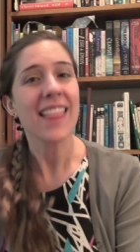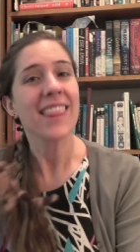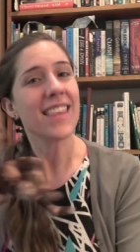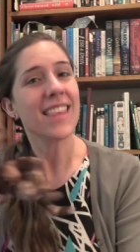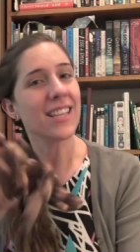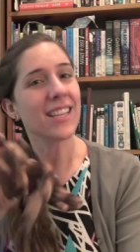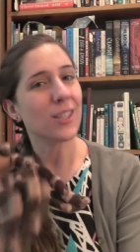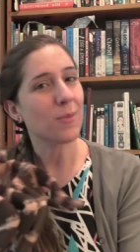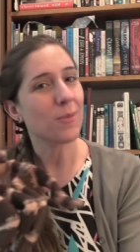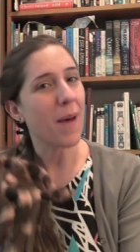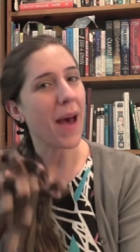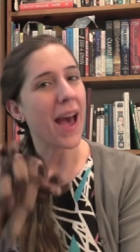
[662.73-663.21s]

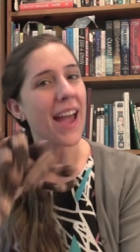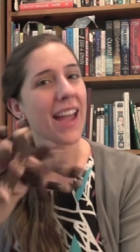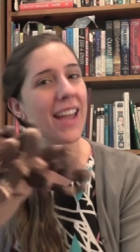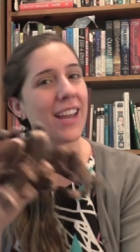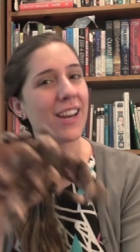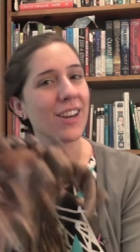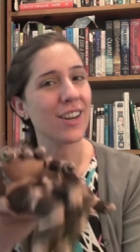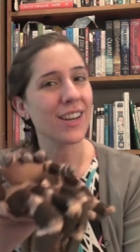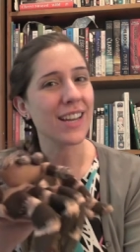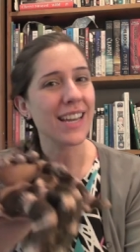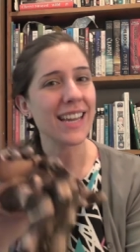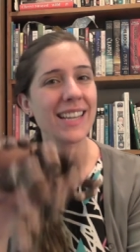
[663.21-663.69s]
The
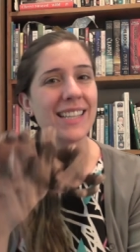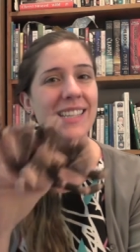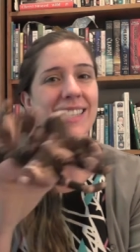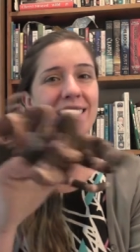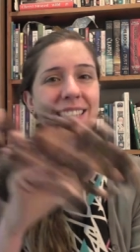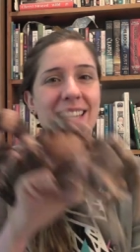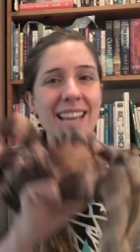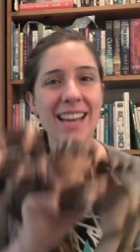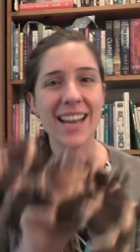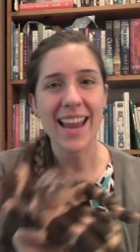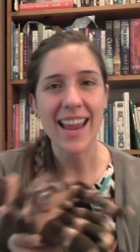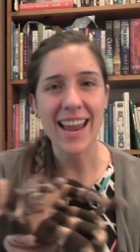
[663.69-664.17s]
spider
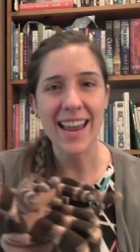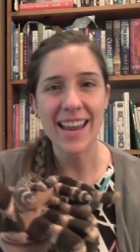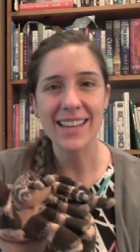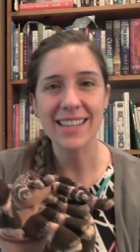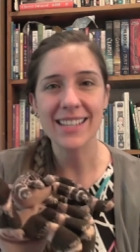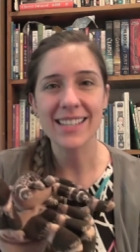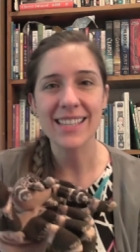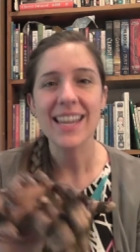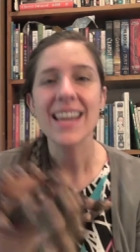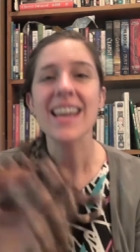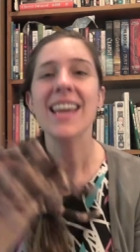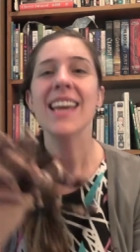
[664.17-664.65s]
gets an
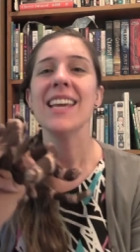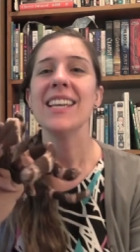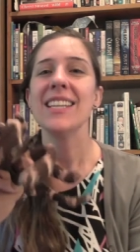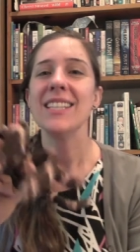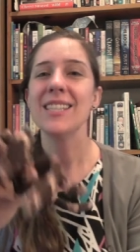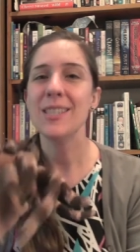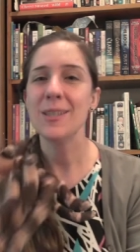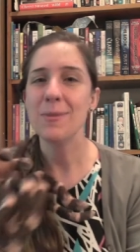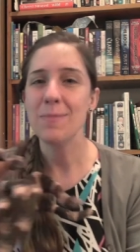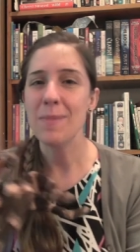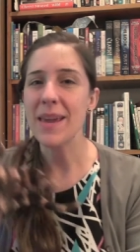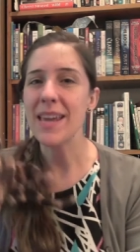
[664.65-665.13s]
ant.
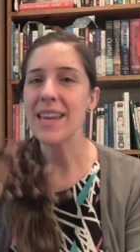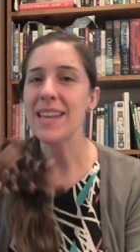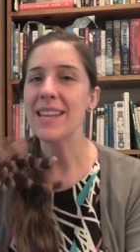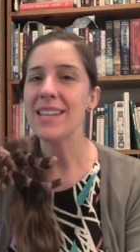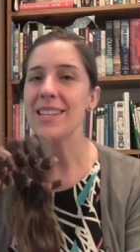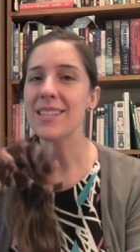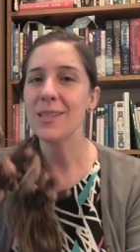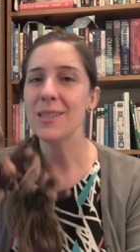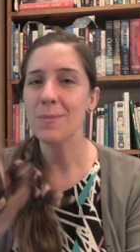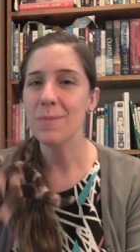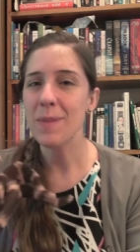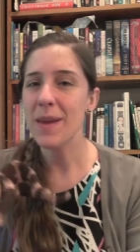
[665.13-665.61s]

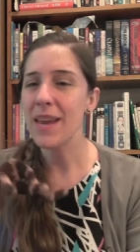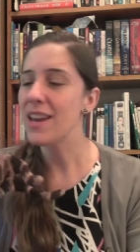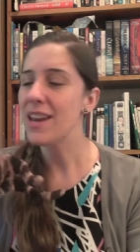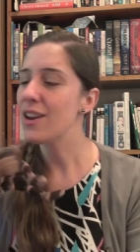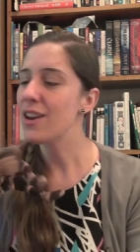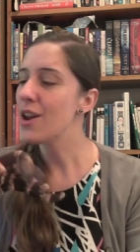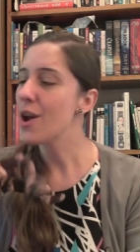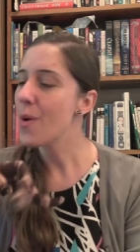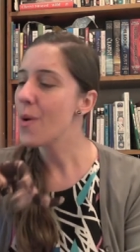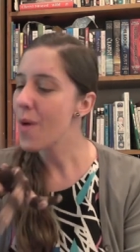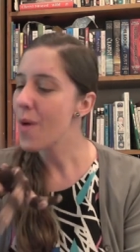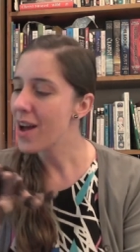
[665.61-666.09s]
Spin,
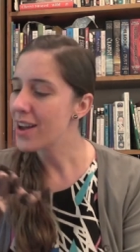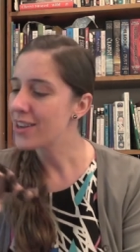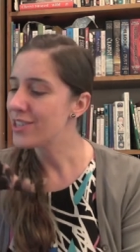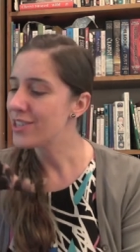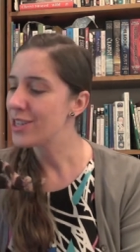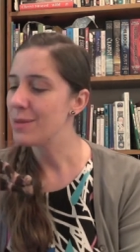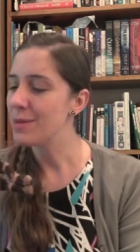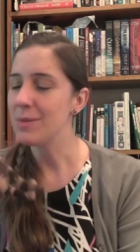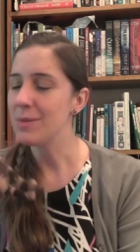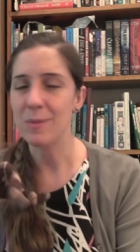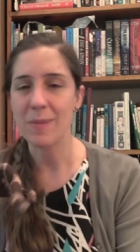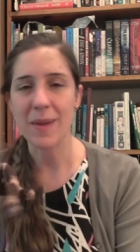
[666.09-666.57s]
spin, oh,
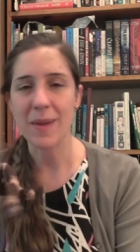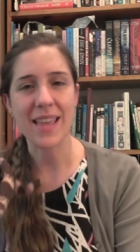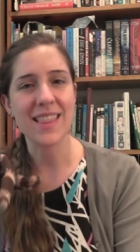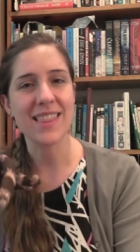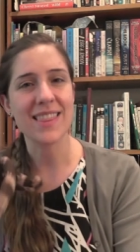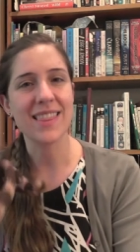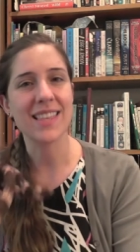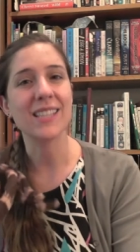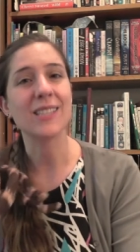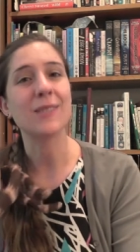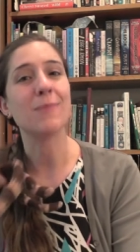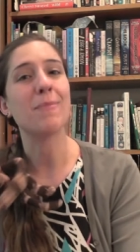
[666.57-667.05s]
watch him
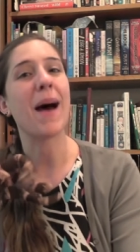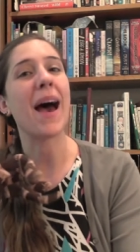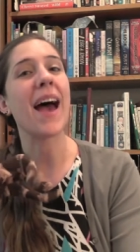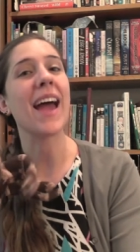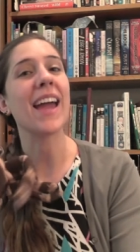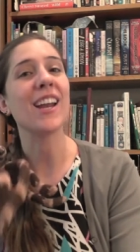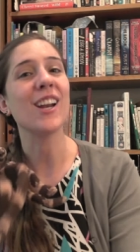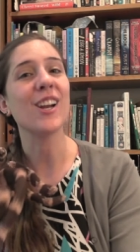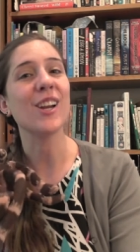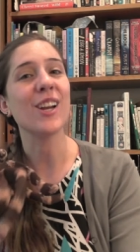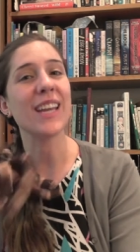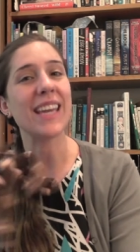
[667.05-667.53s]
spin. The
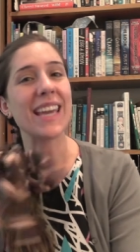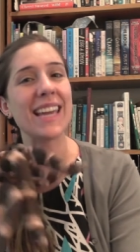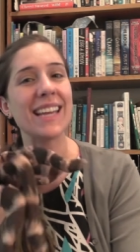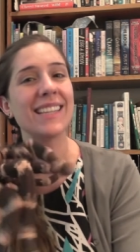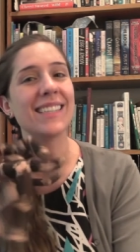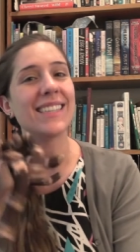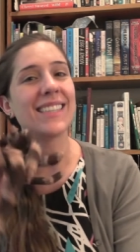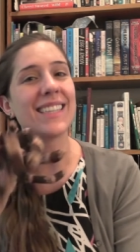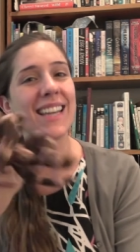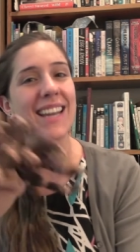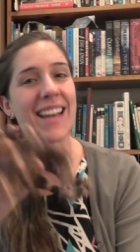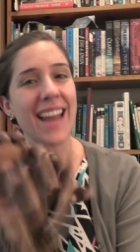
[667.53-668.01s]
spider
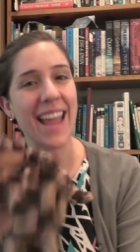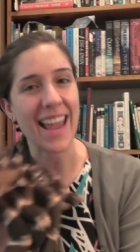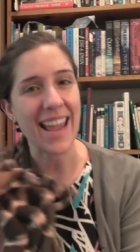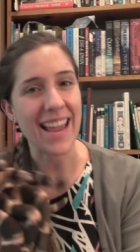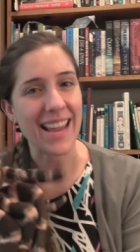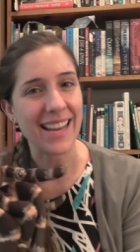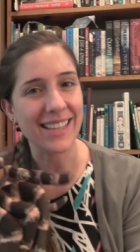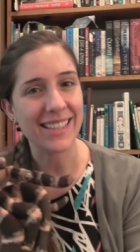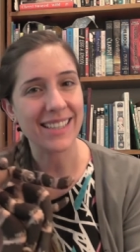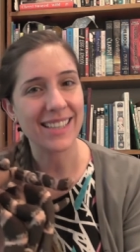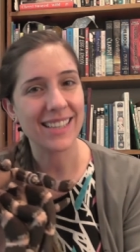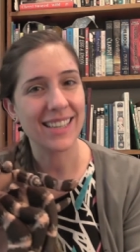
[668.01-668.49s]
gets an
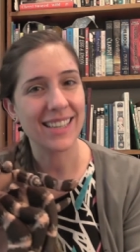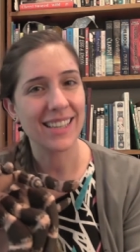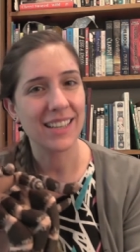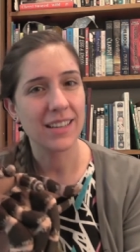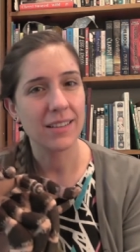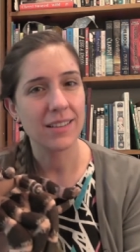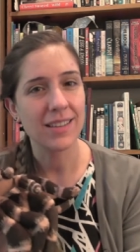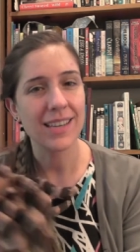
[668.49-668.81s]
ant.